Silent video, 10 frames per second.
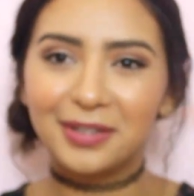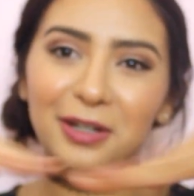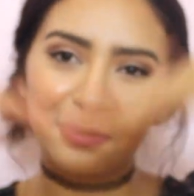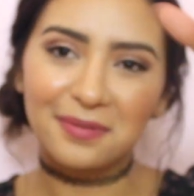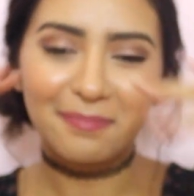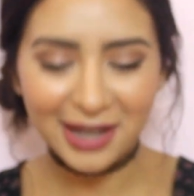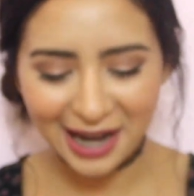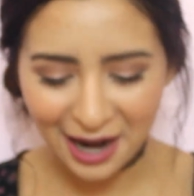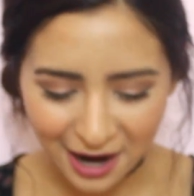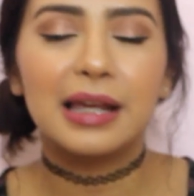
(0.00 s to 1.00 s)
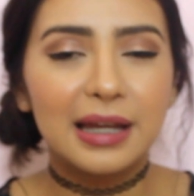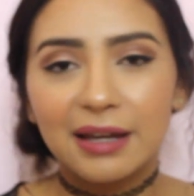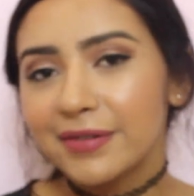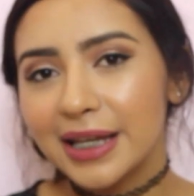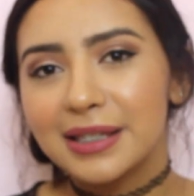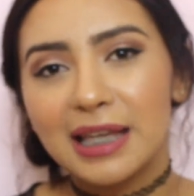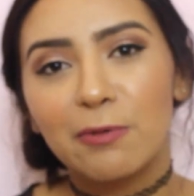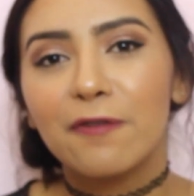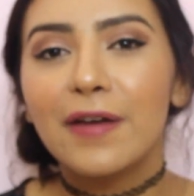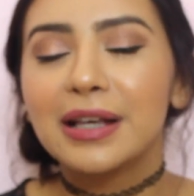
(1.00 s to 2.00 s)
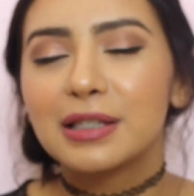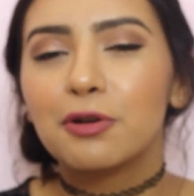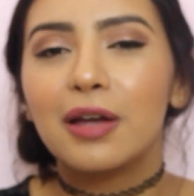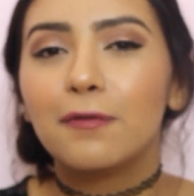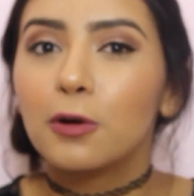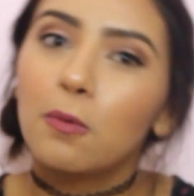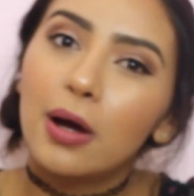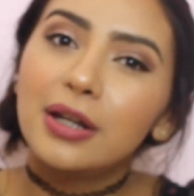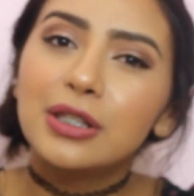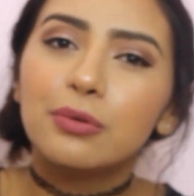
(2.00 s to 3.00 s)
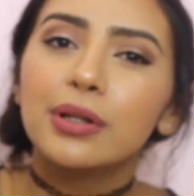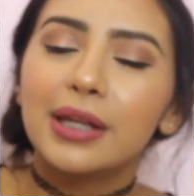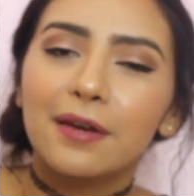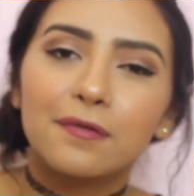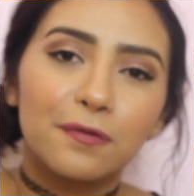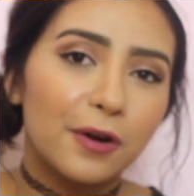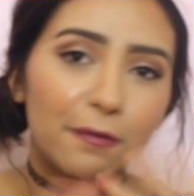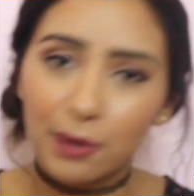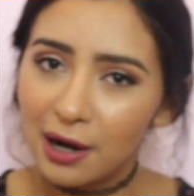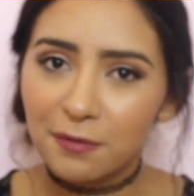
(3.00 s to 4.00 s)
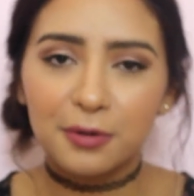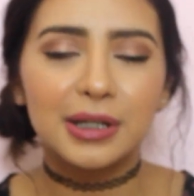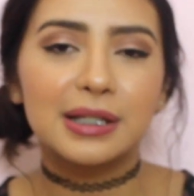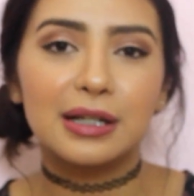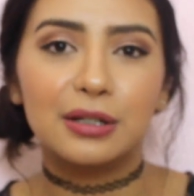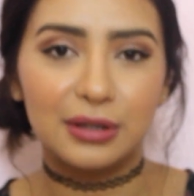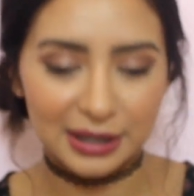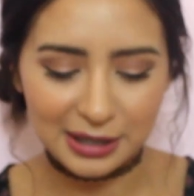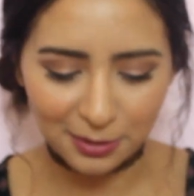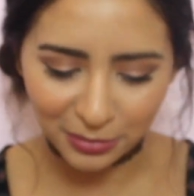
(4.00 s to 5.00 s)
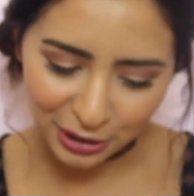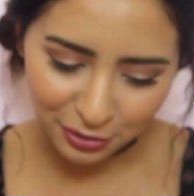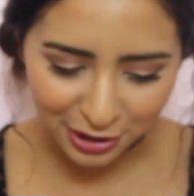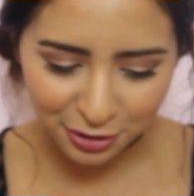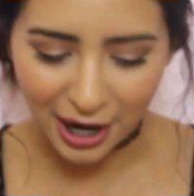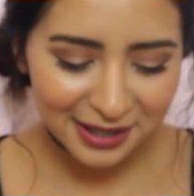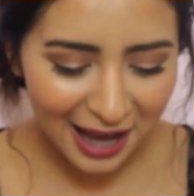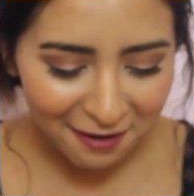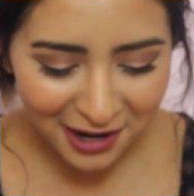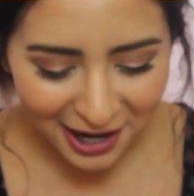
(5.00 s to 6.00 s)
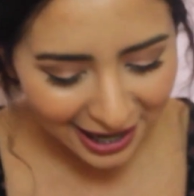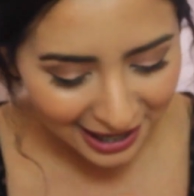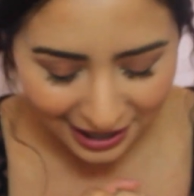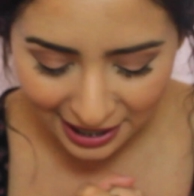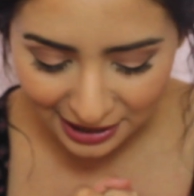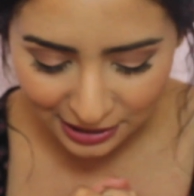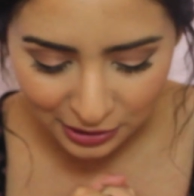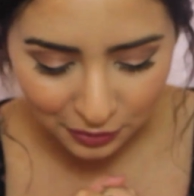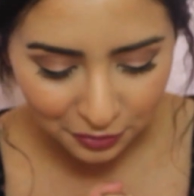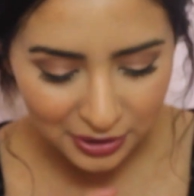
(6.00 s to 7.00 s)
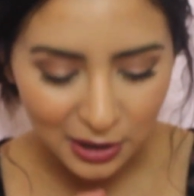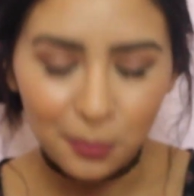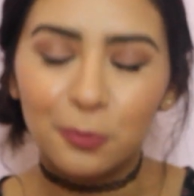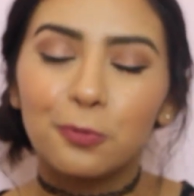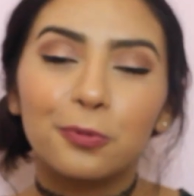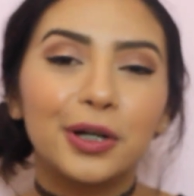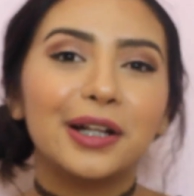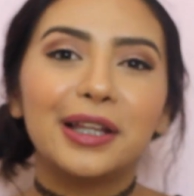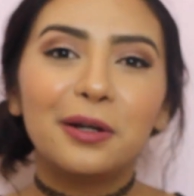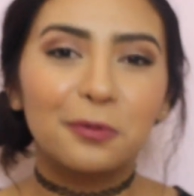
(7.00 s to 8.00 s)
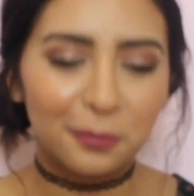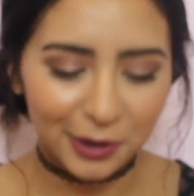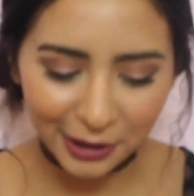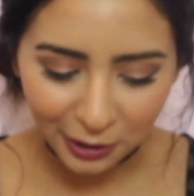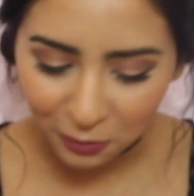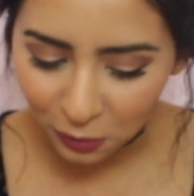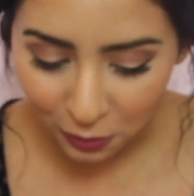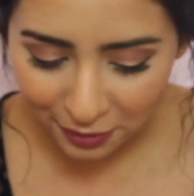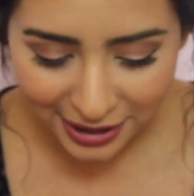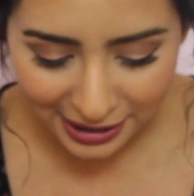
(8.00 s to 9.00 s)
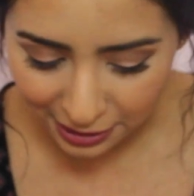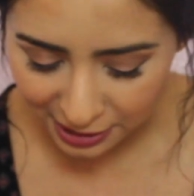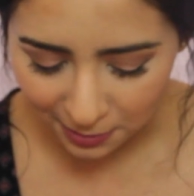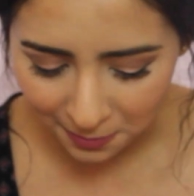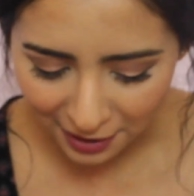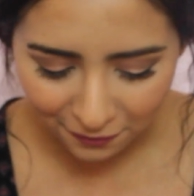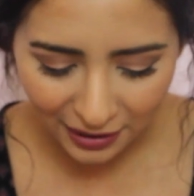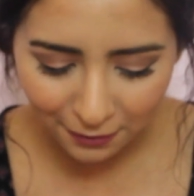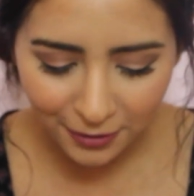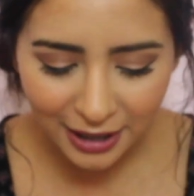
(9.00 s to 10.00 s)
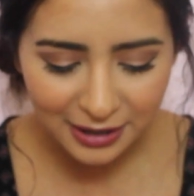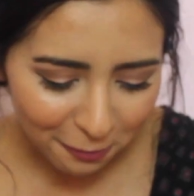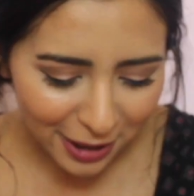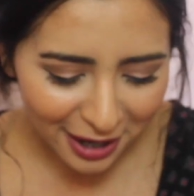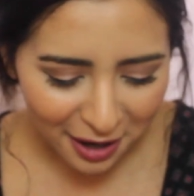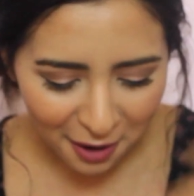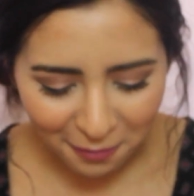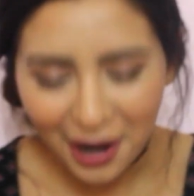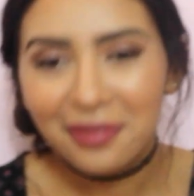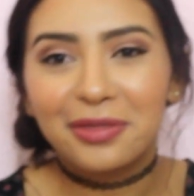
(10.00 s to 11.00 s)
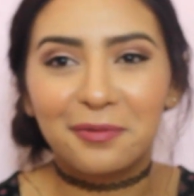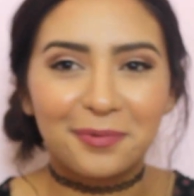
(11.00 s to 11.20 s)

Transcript: you know, mid-air, and it gives that same effect. So if you don't want to do a lift for whatever reason, this is something you can try. Now we are getting into some really cool ones. These are some of my favorites. Ring Around the